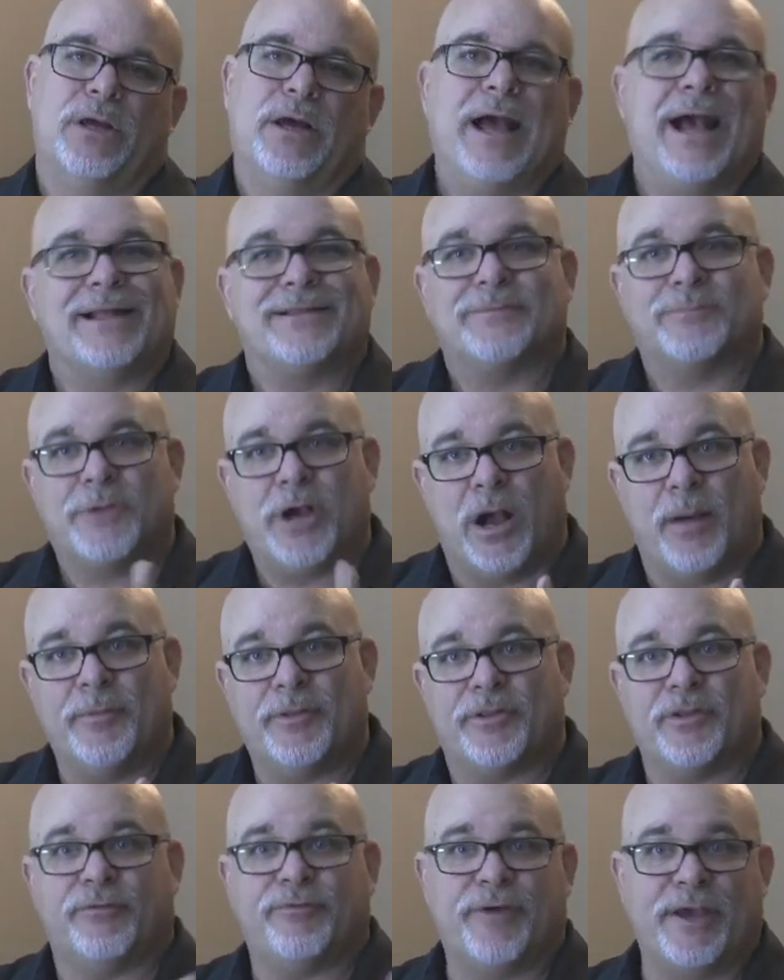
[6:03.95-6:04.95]
Had some
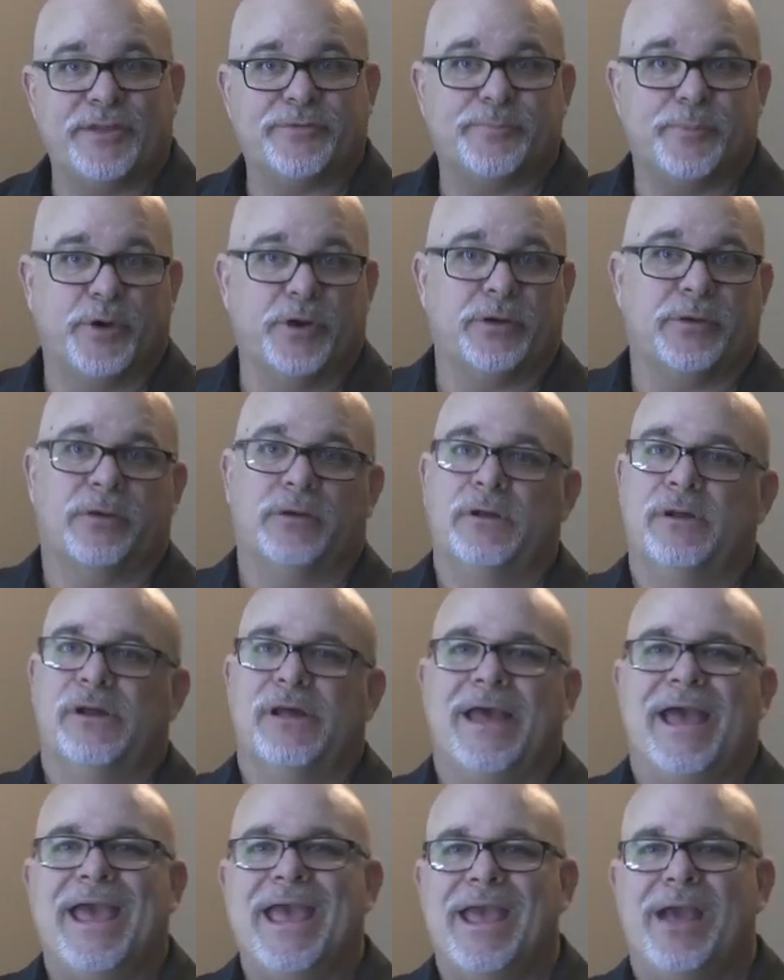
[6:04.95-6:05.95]
comments on Facebook.
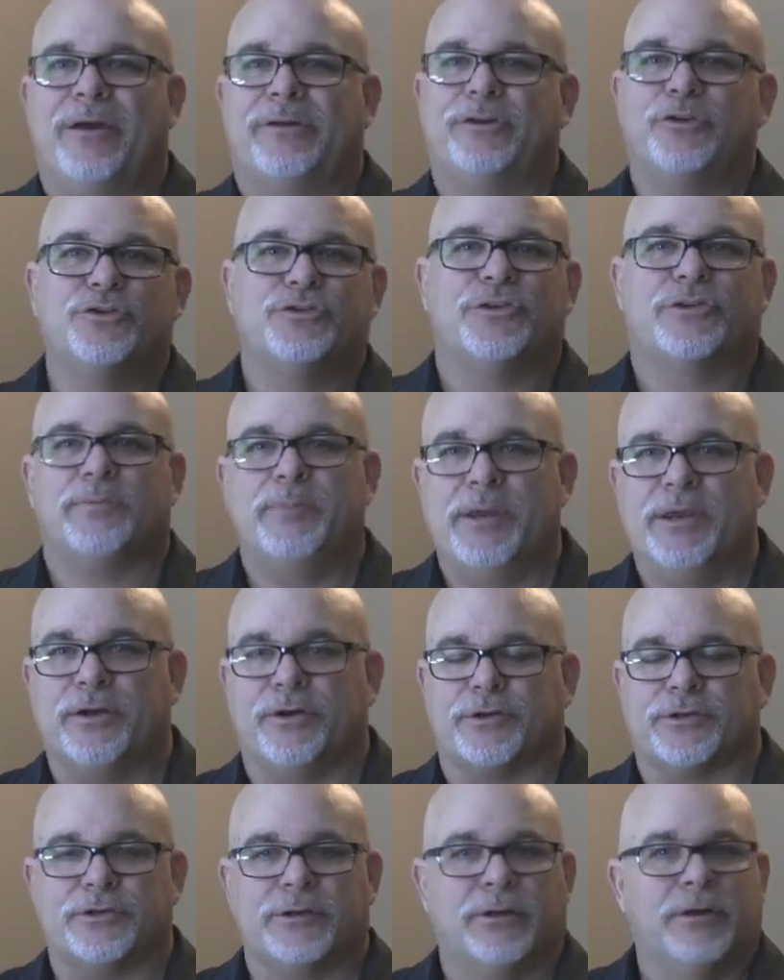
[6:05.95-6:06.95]
Hey, I'd lose the
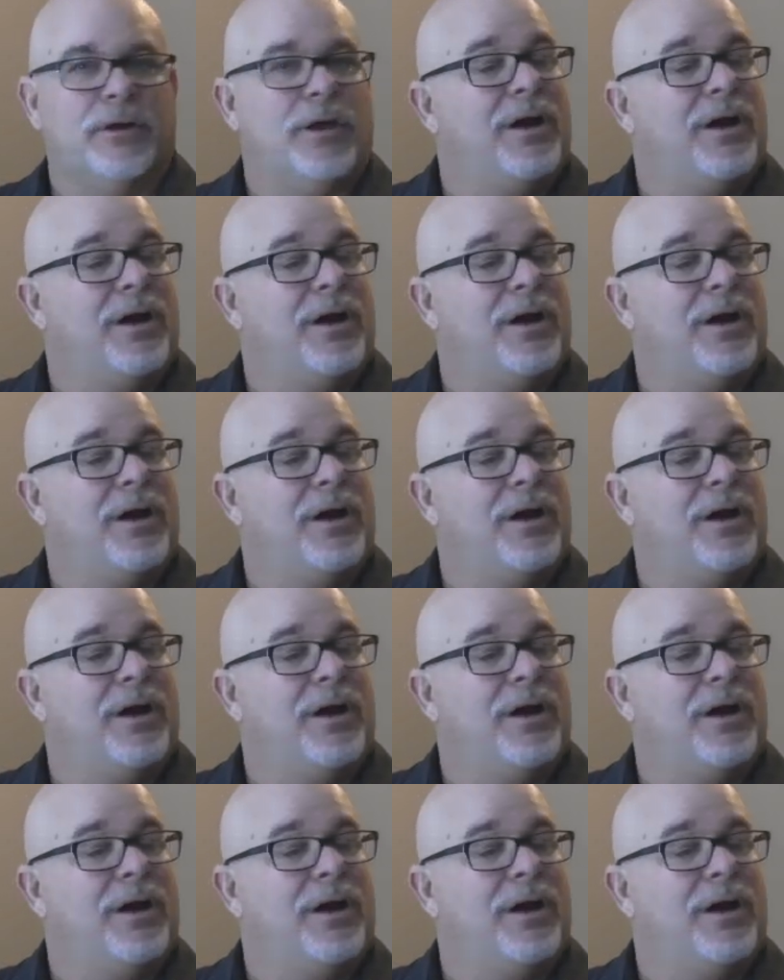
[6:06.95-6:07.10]
speakers.